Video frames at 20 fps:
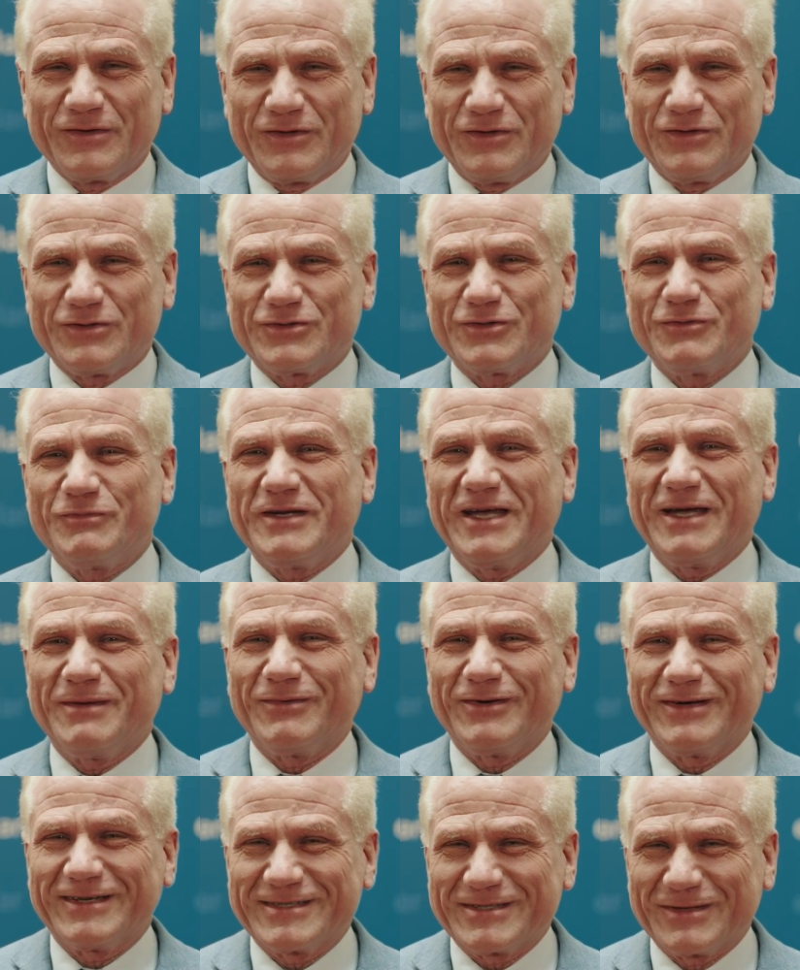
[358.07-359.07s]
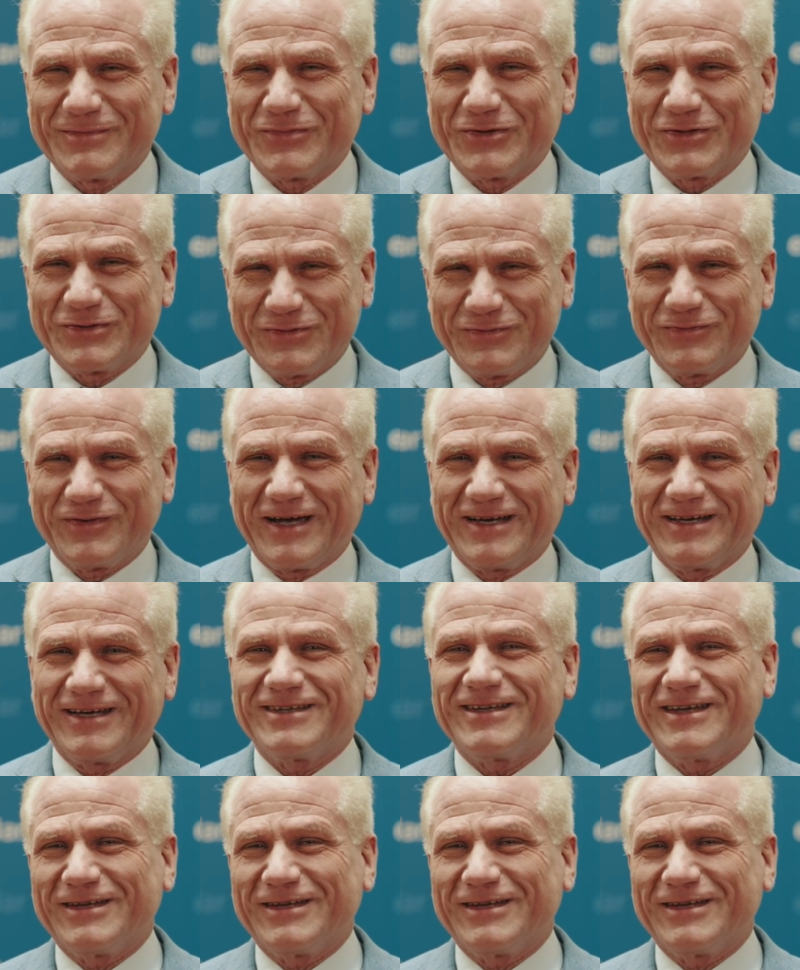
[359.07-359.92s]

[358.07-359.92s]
You should be able at some point to find it